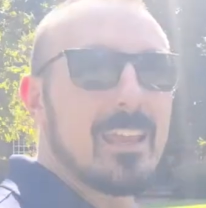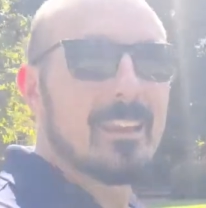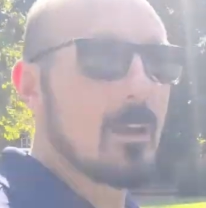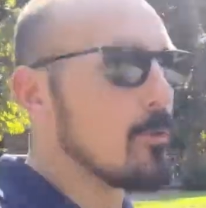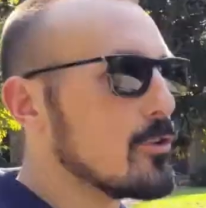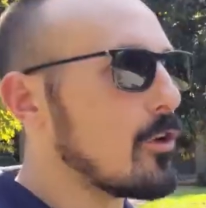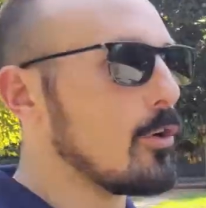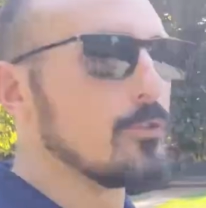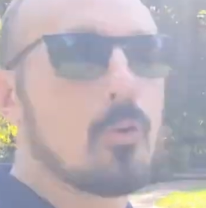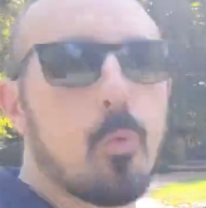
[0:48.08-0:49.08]
a neighborhood
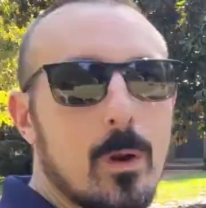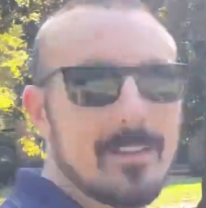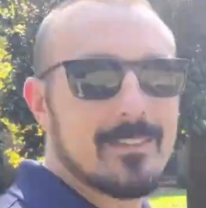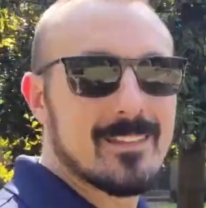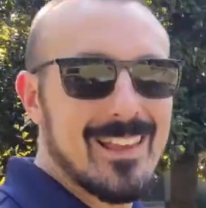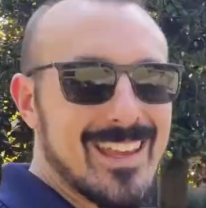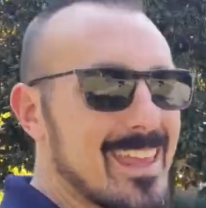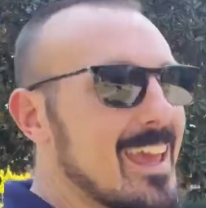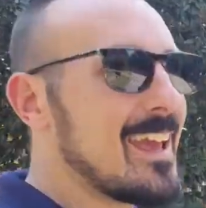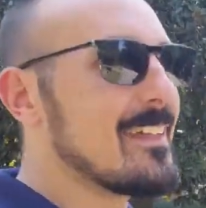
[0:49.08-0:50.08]
called Queenslake.
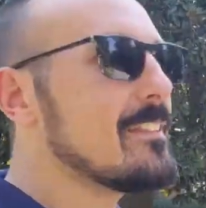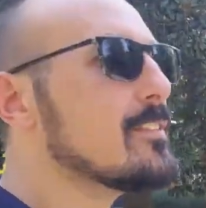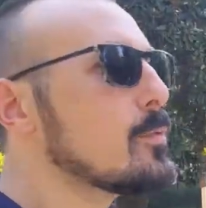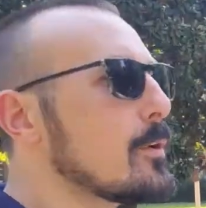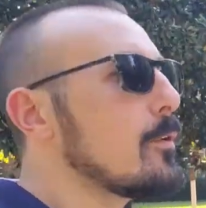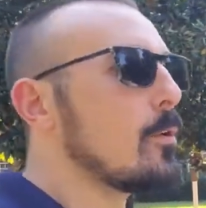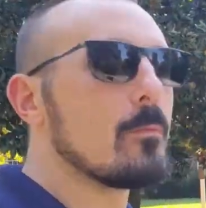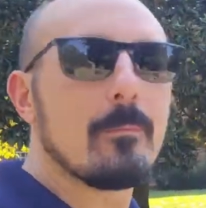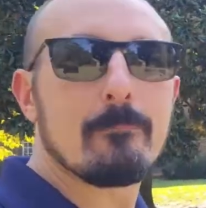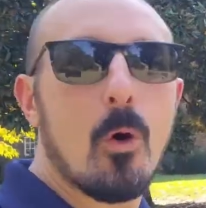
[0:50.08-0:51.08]
And this is one of
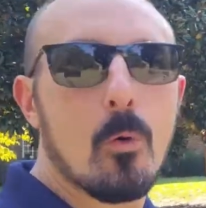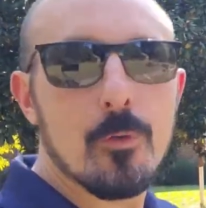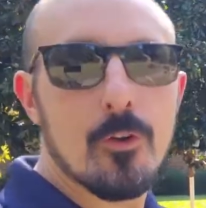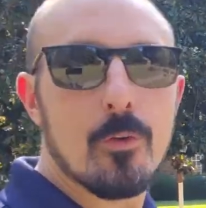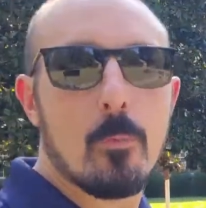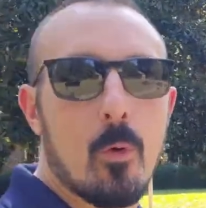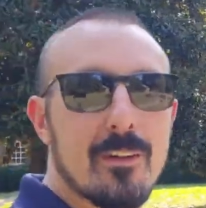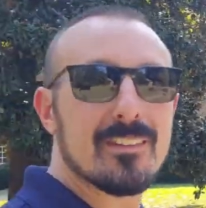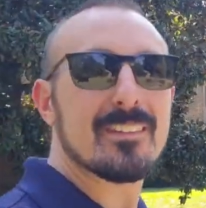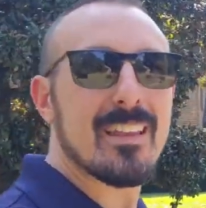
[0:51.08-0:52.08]
the older, more
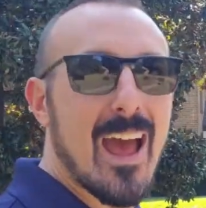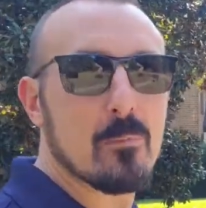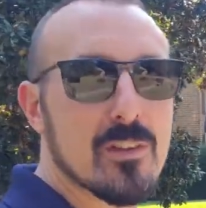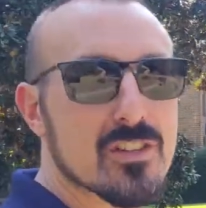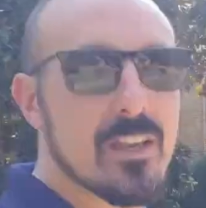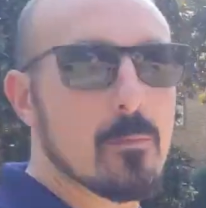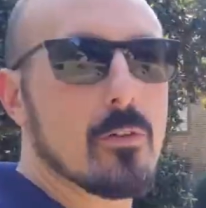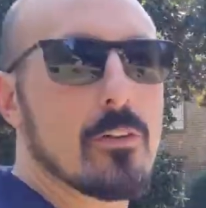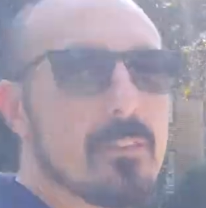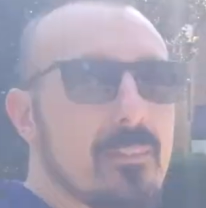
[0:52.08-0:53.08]
established
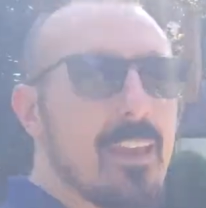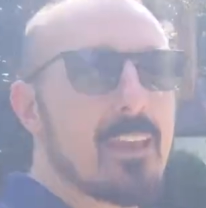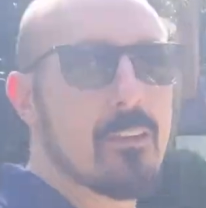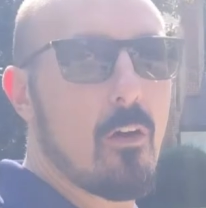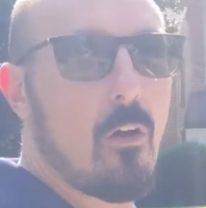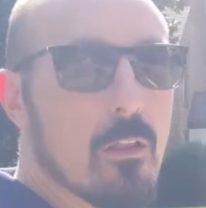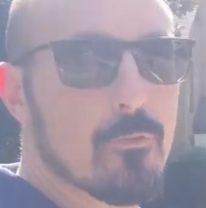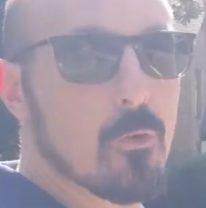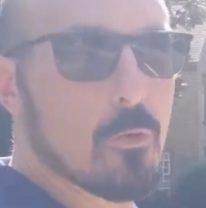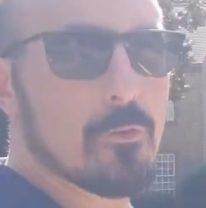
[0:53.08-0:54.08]
neighborhoods in all of
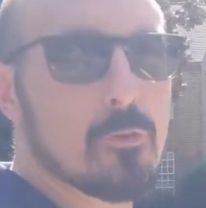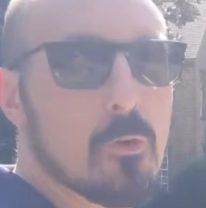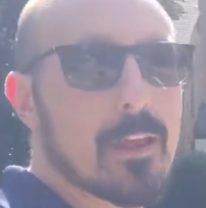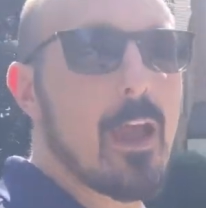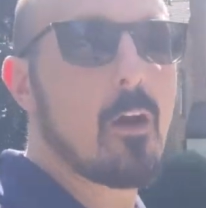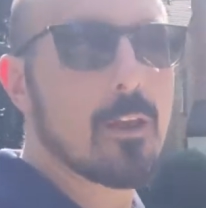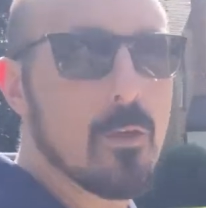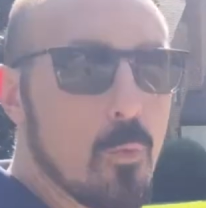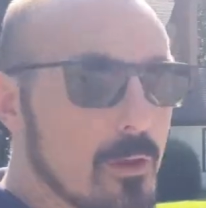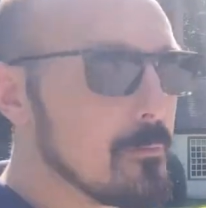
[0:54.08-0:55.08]
northern York County,
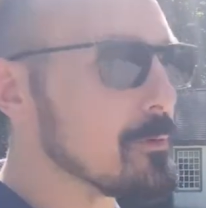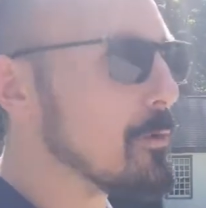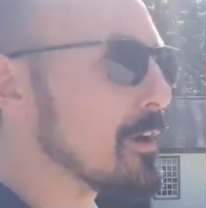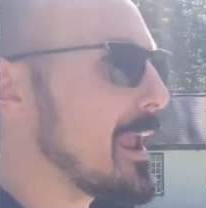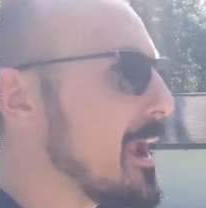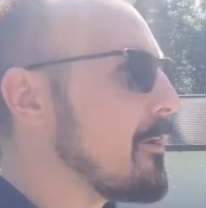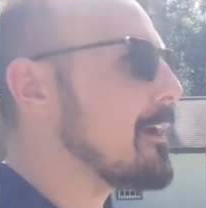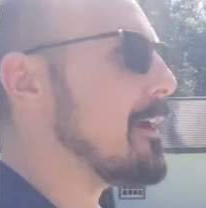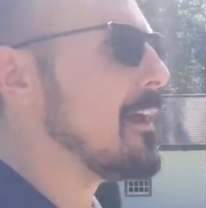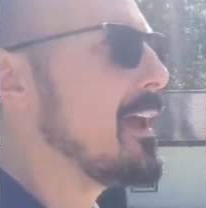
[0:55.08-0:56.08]
Williamsburg
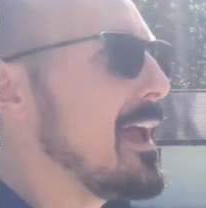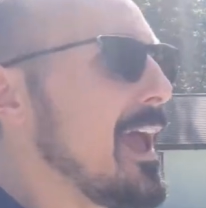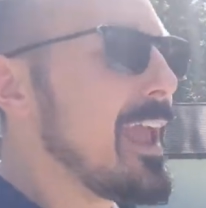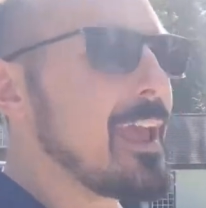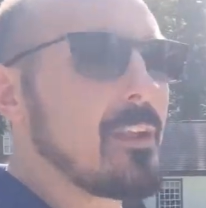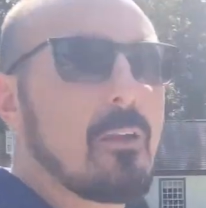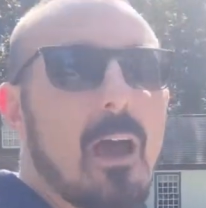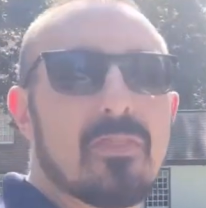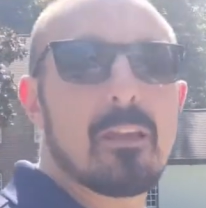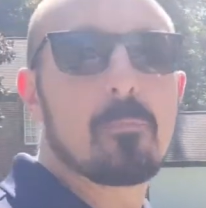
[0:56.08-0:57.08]
area. And I
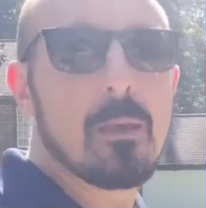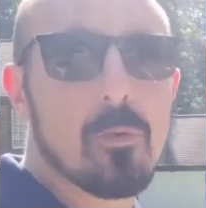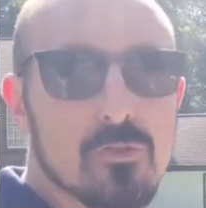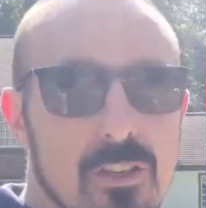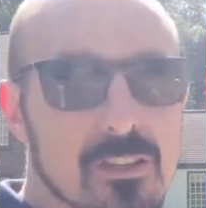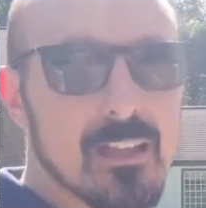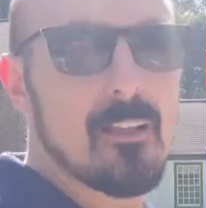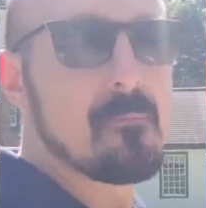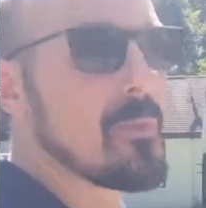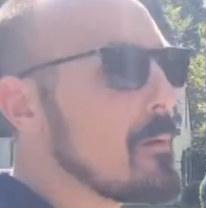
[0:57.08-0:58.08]
think people
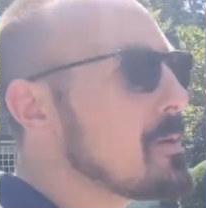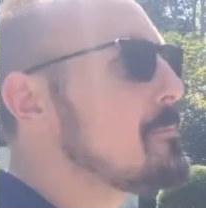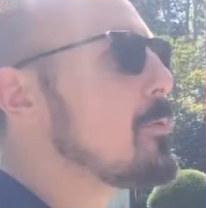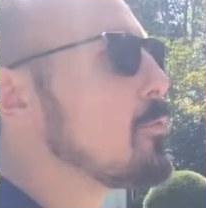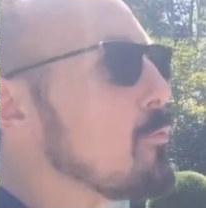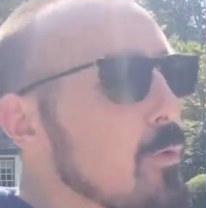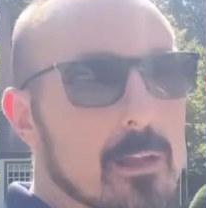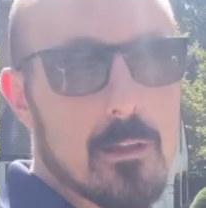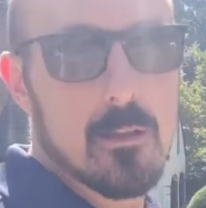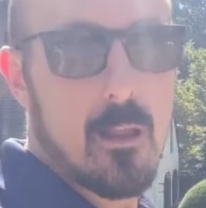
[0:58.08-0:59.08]

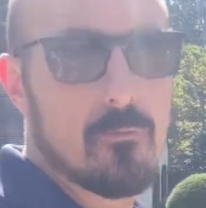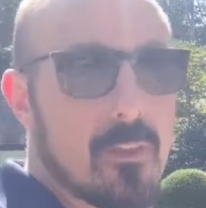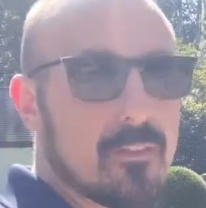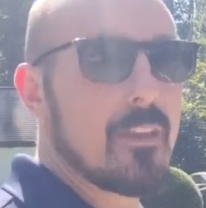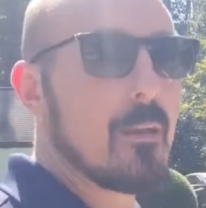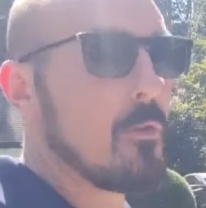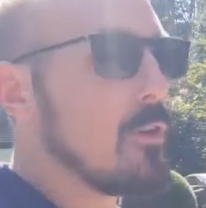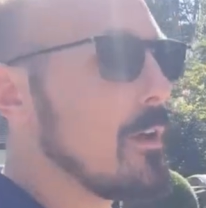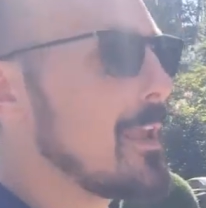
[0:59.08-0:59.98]
really love this neighborhood.